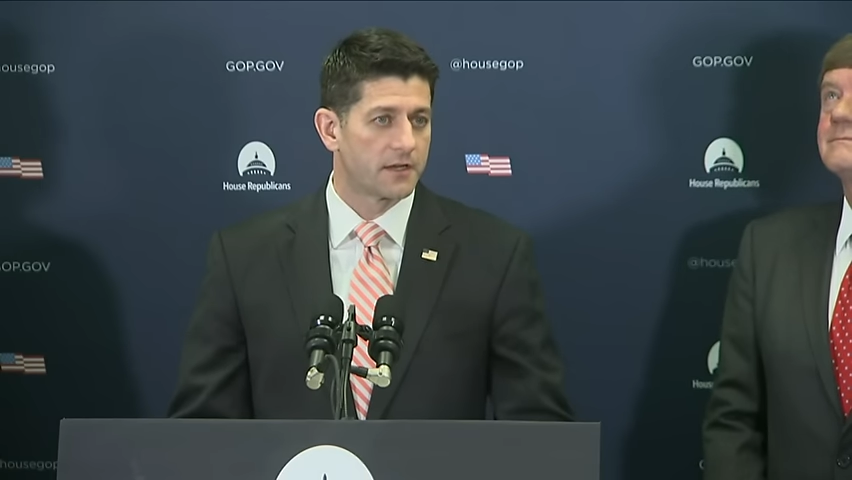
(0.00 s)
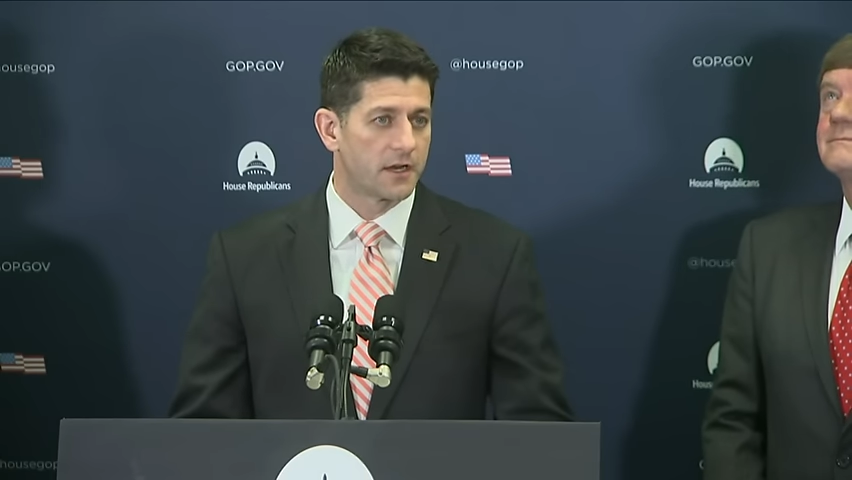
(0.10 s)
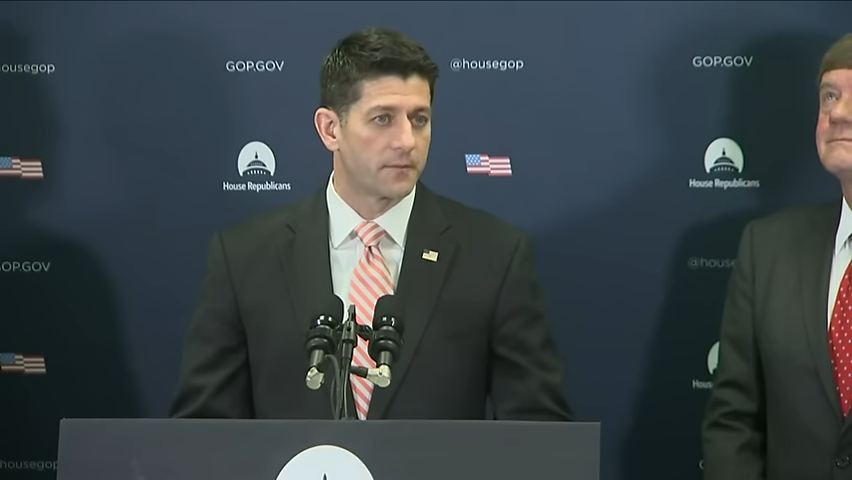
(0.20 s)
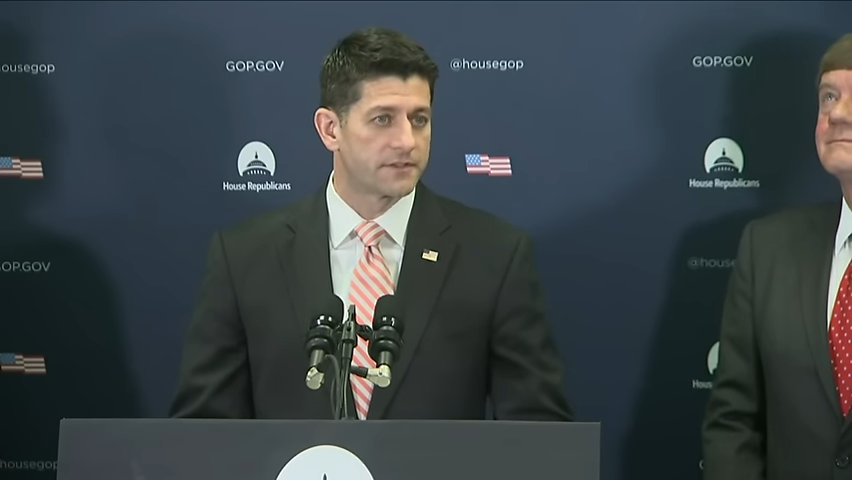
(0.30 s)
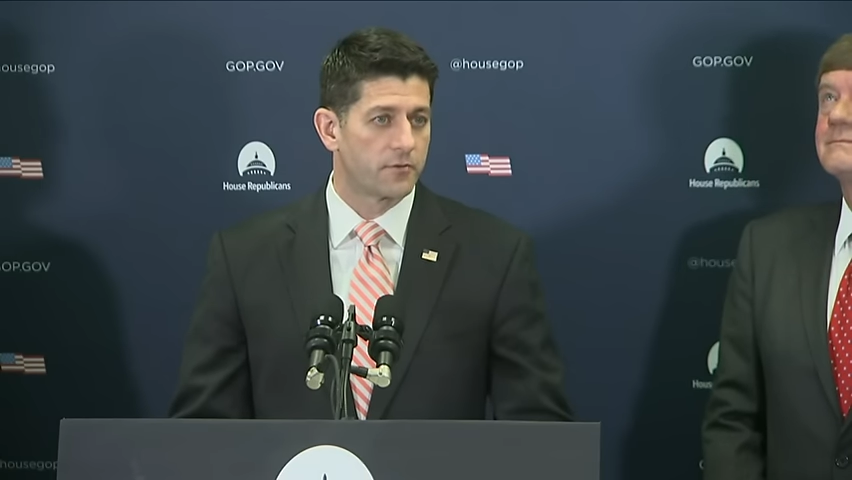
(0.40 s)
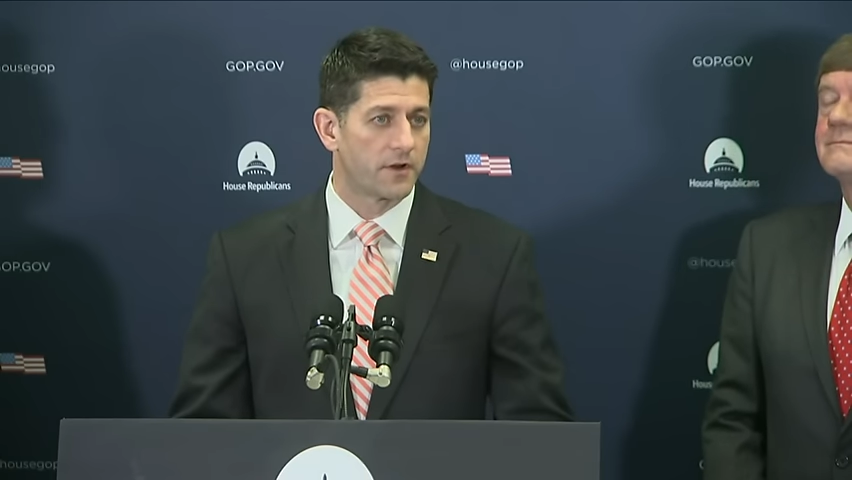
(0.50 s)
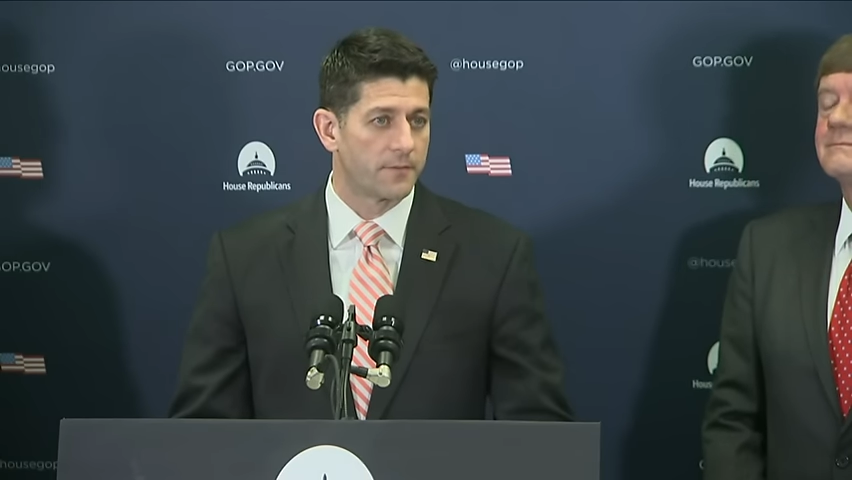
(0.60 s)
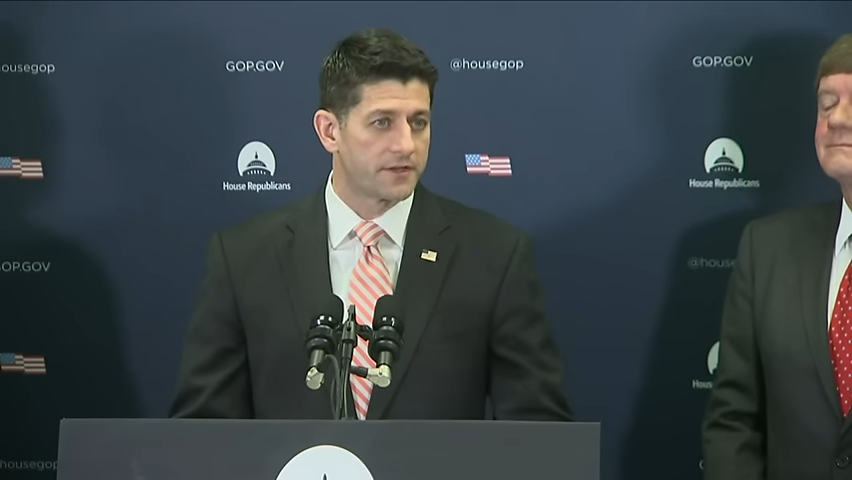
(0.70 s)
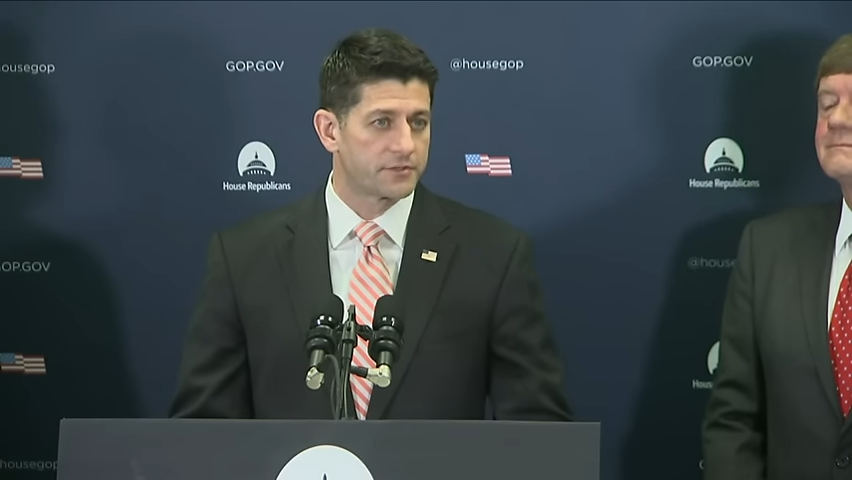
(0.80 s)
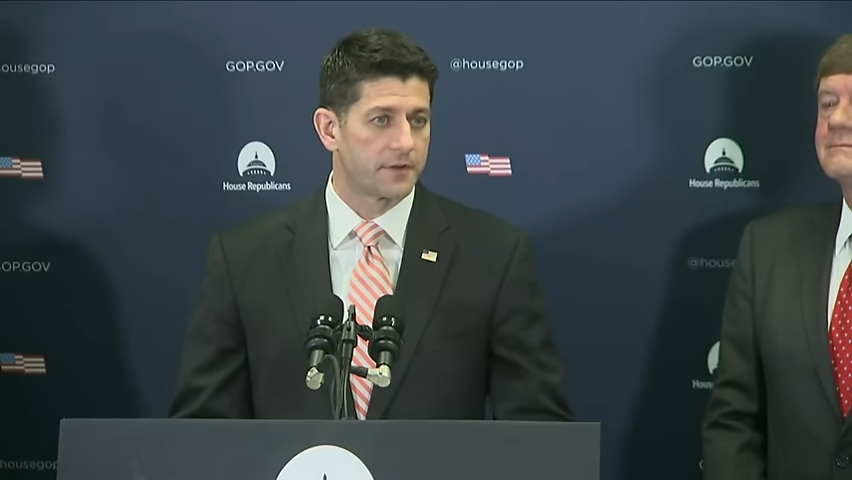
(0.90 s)
um, is going to
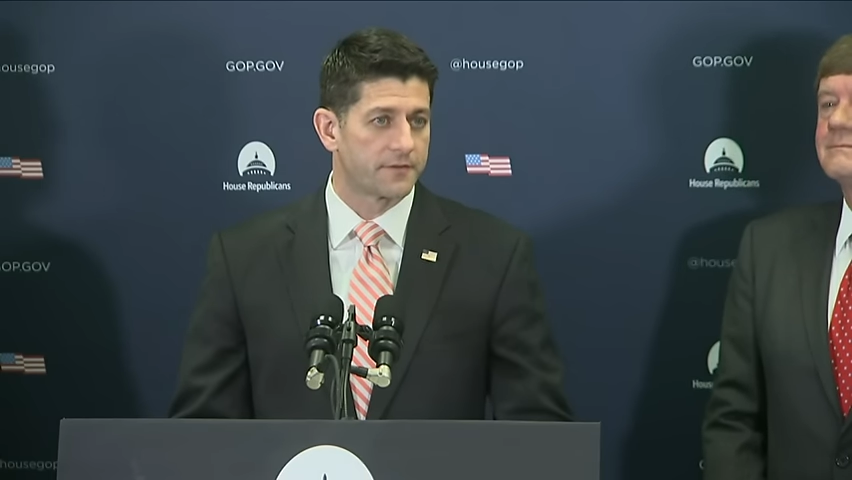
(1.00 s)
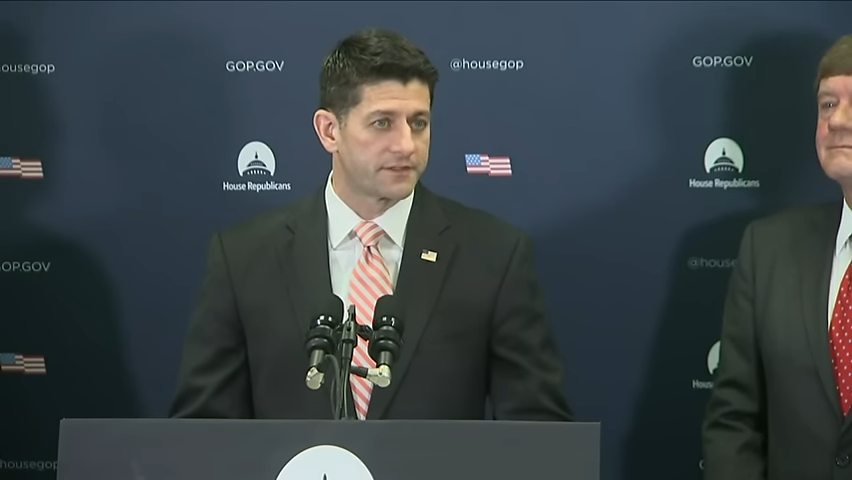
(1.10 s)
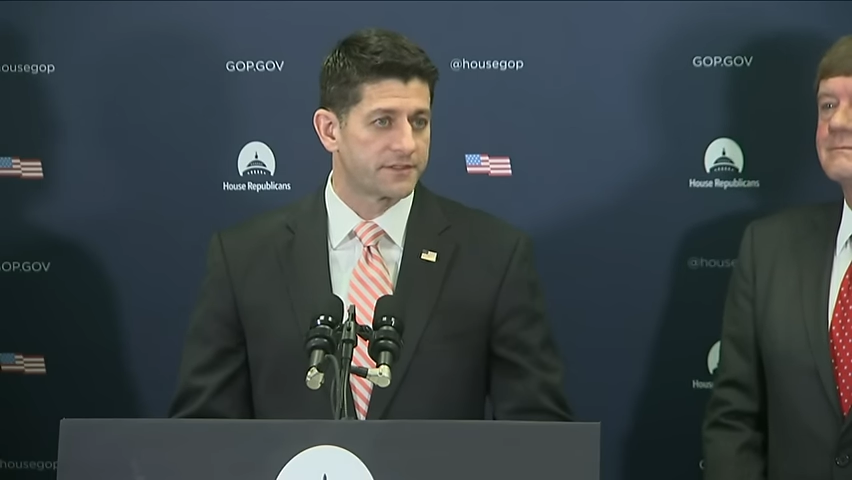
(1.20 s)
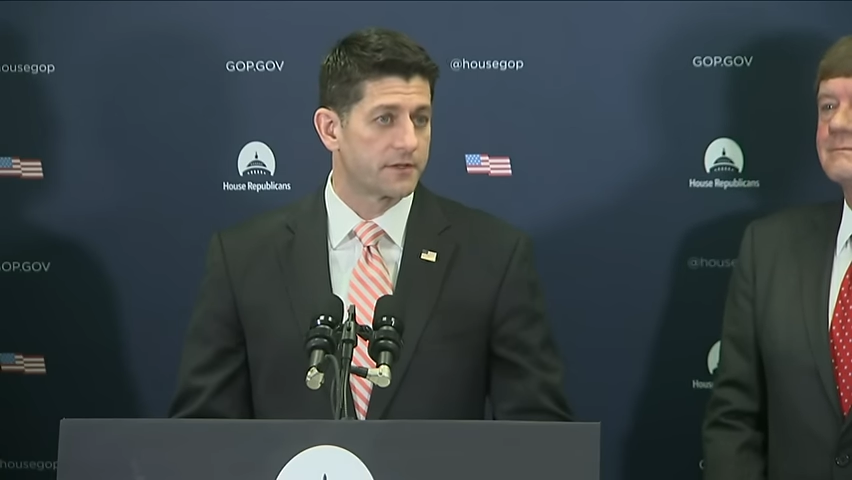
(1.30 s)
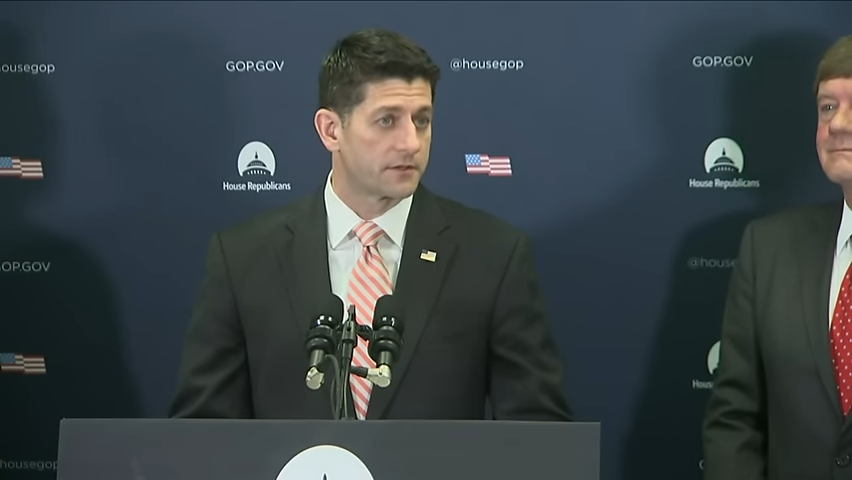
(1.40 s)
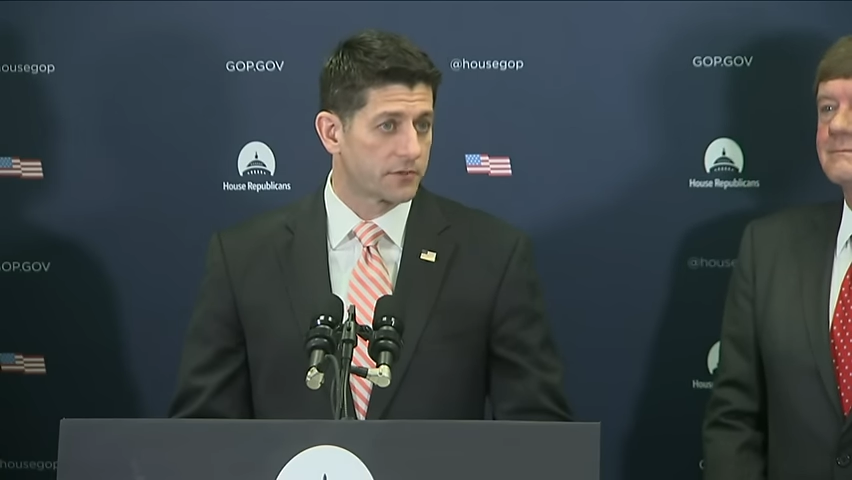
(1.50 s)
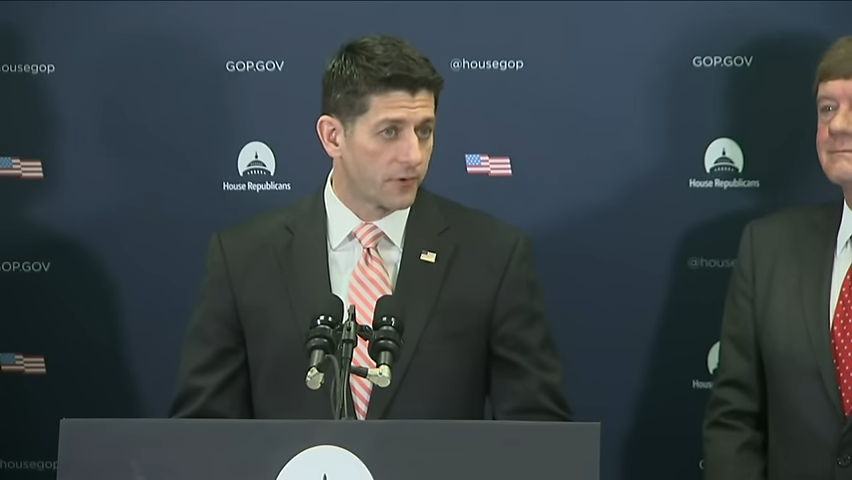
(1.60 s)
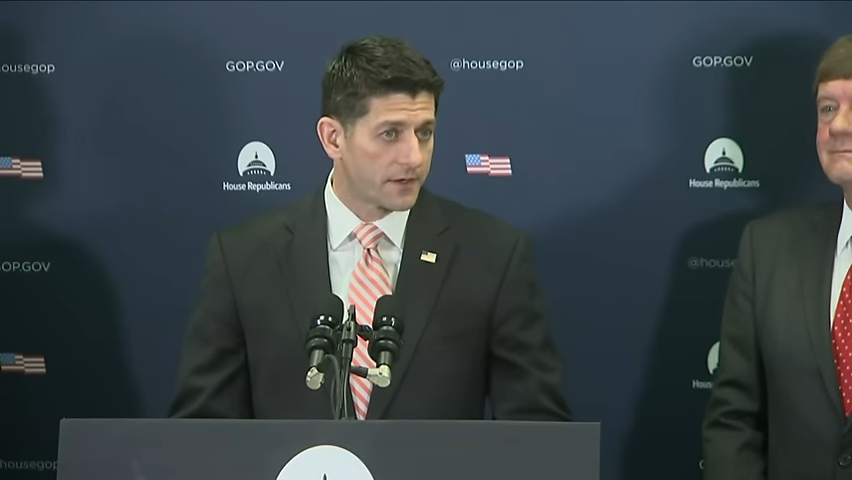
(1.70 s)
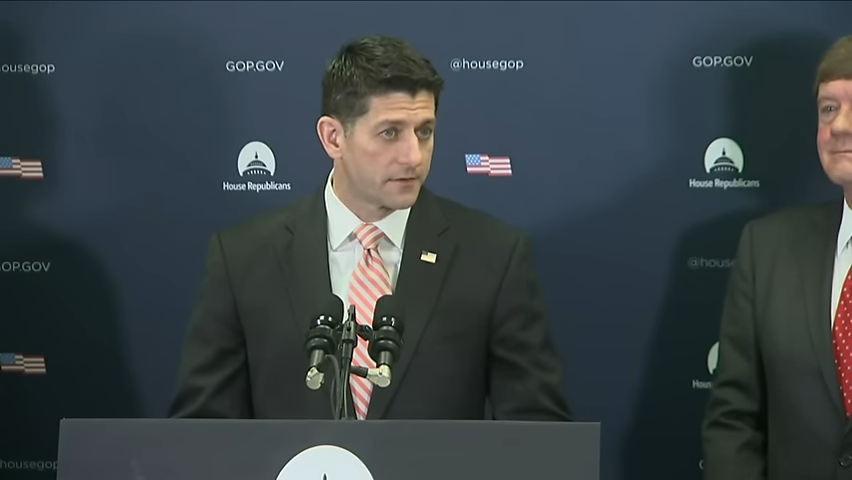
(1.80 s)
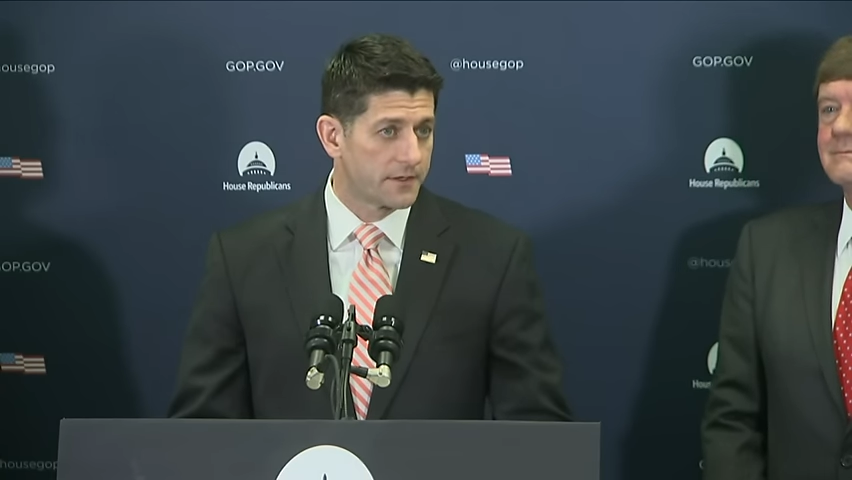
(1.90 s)
make sure that this is done
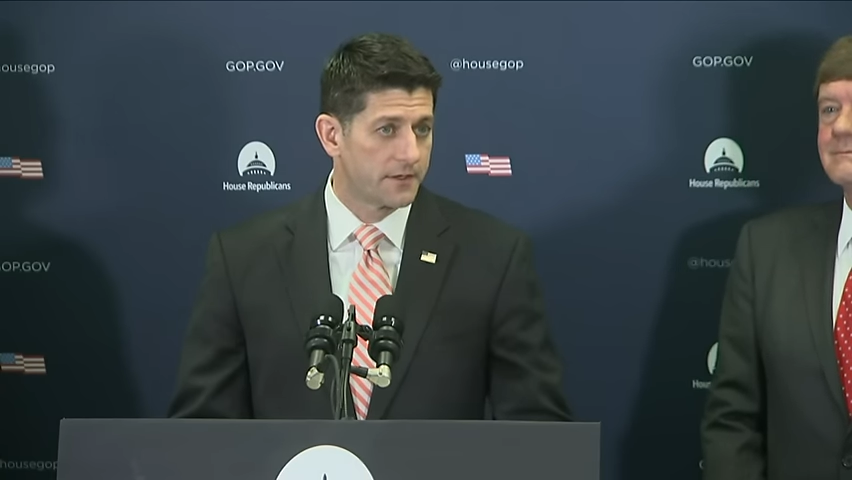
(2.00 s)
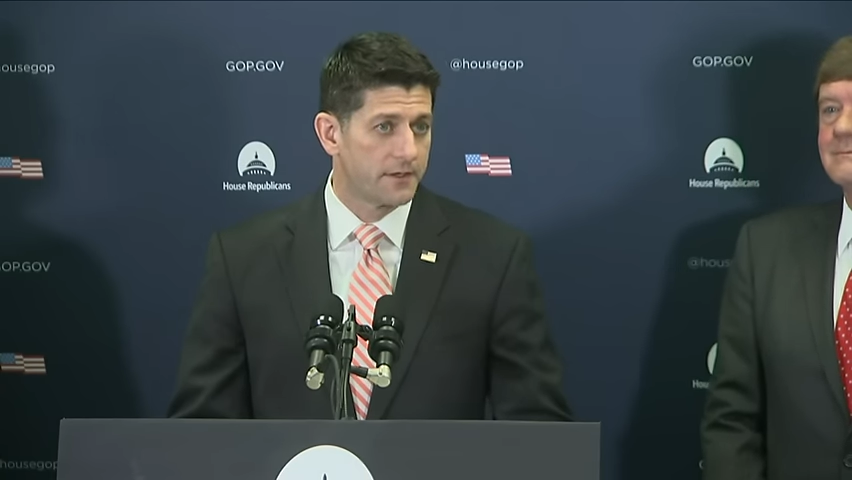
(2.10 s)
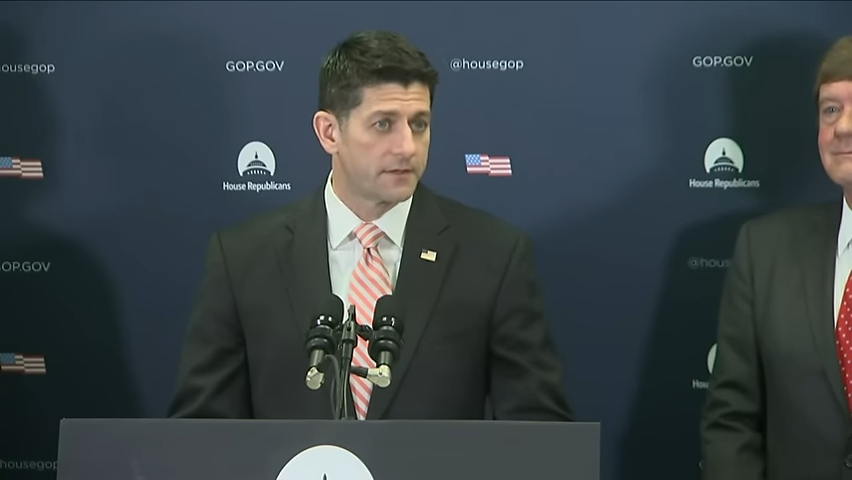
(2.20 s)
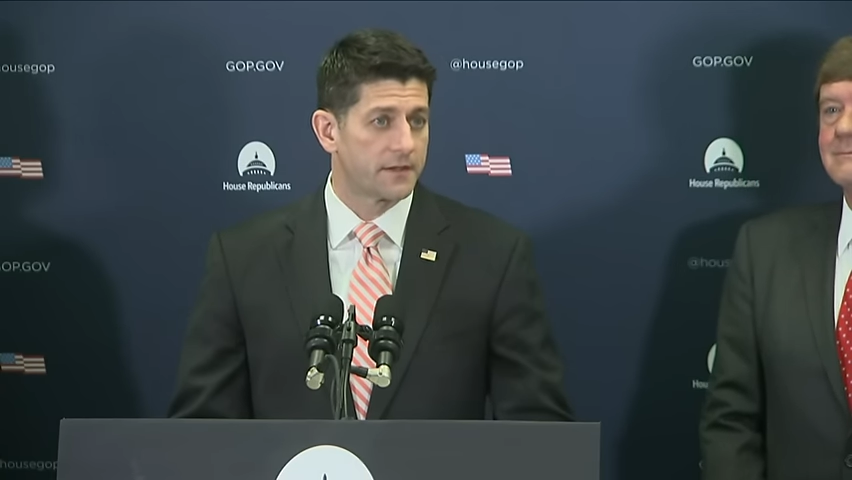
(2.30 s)
correctly,